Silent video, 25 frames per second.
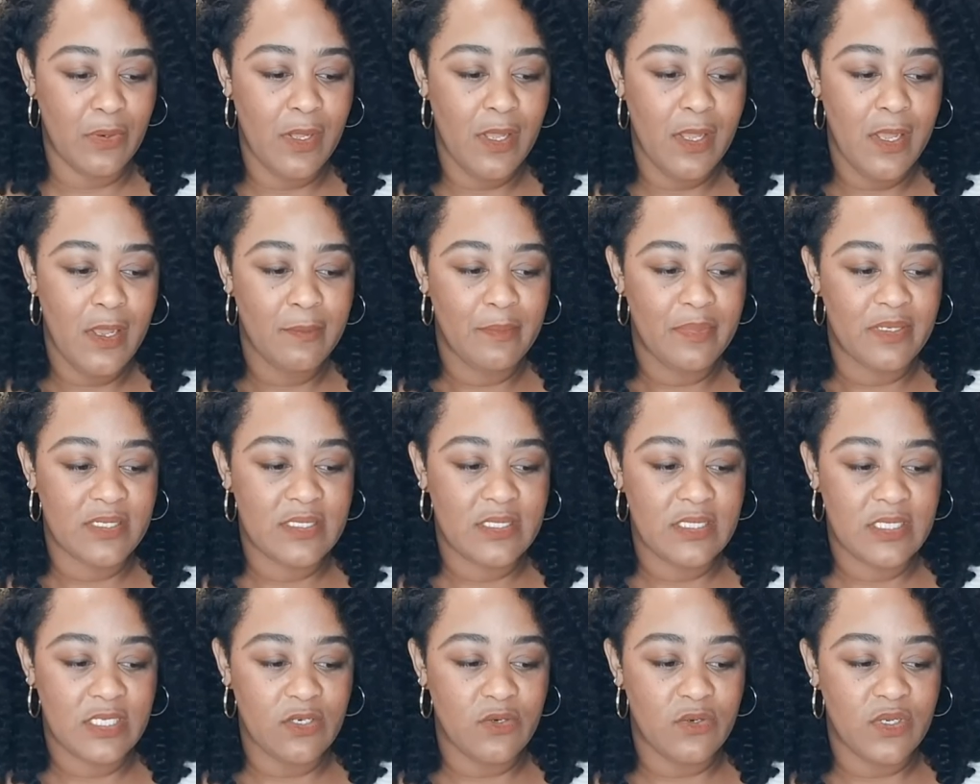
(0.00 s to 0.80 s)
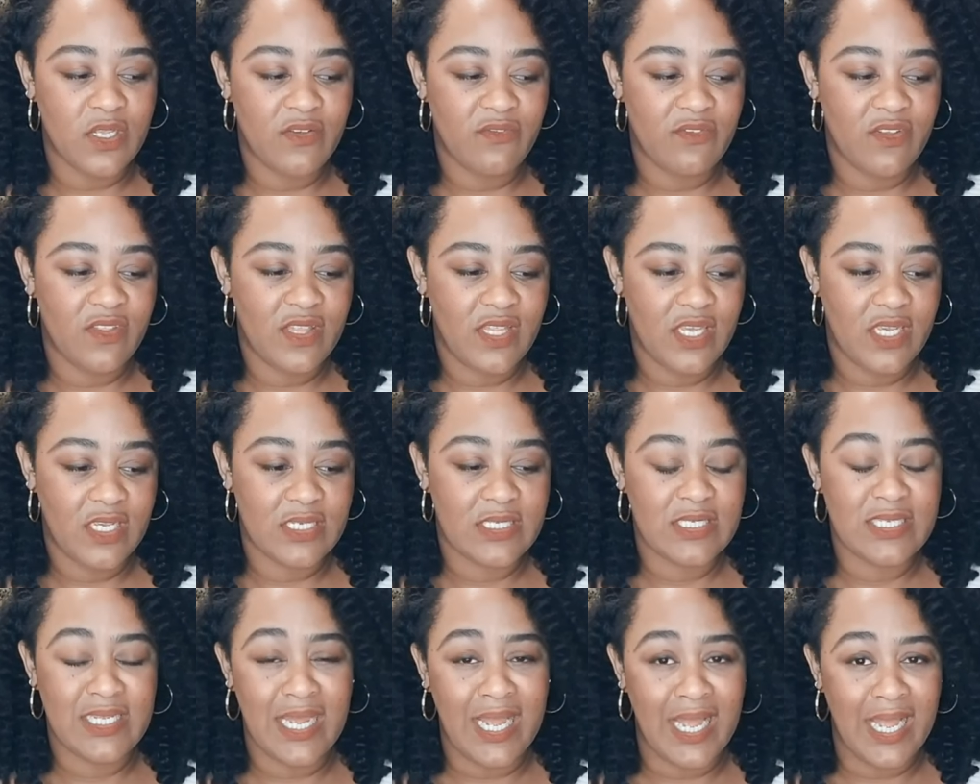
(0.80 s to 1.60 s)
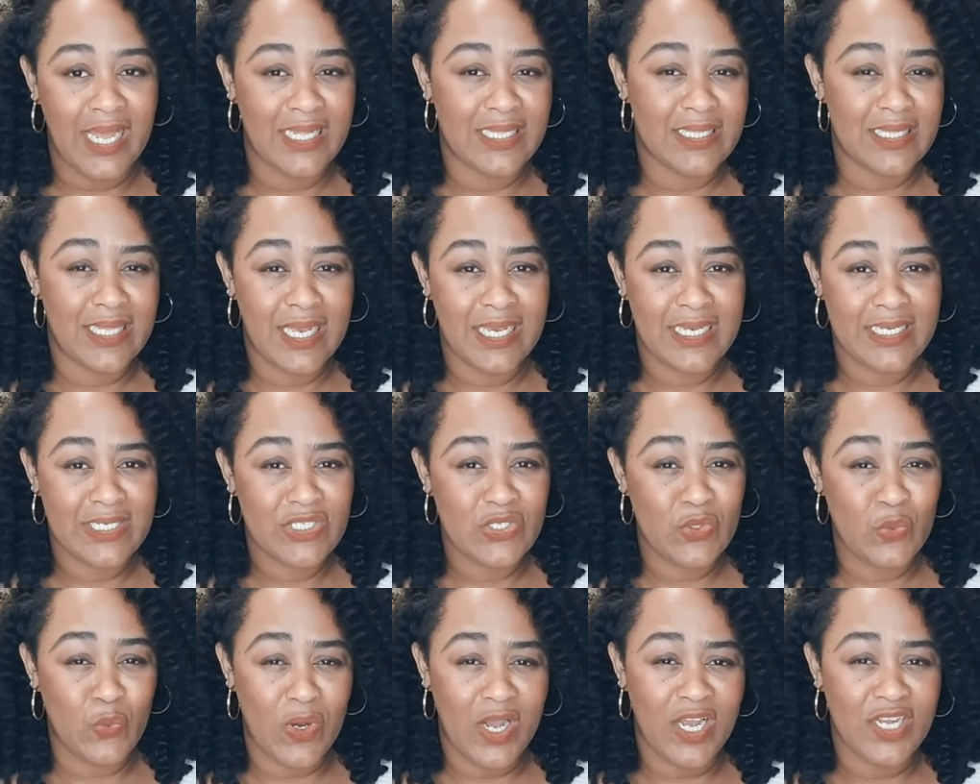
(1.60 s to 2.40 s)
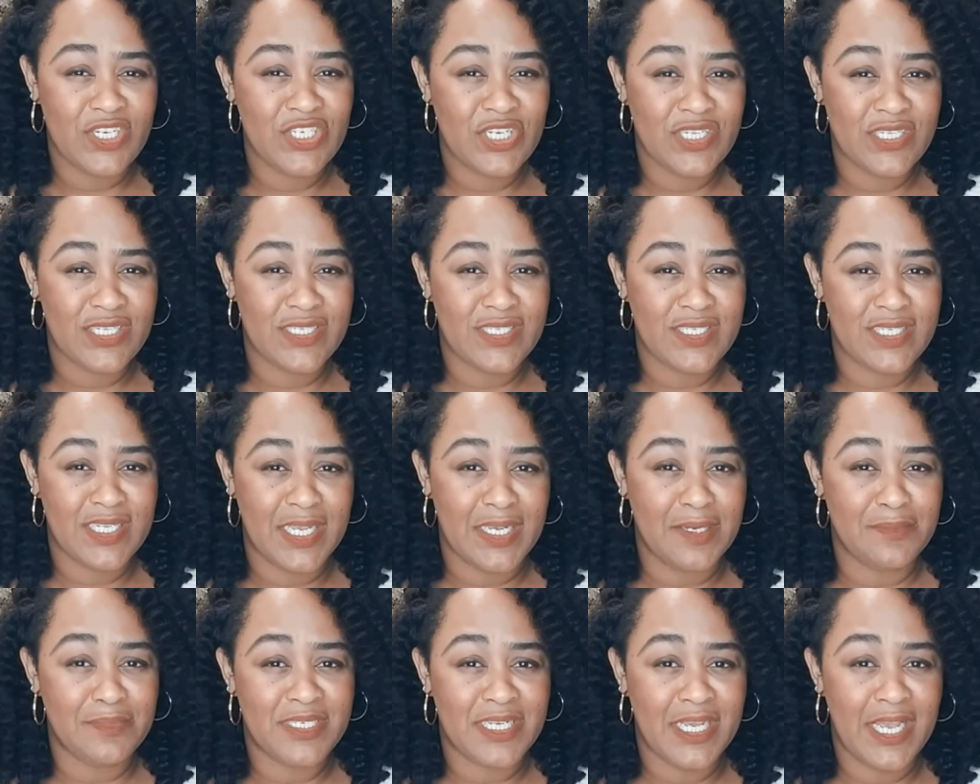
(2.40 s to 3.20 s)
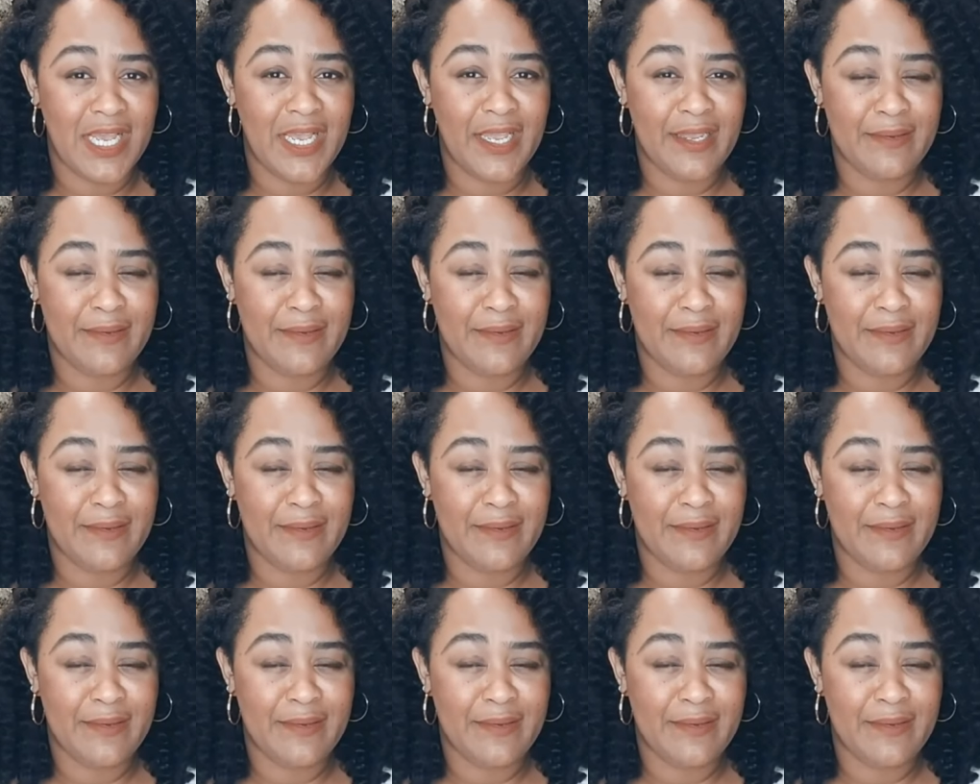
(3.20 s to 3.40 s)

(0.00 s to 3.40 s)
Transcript: but still giving things that I like to watch at the same time.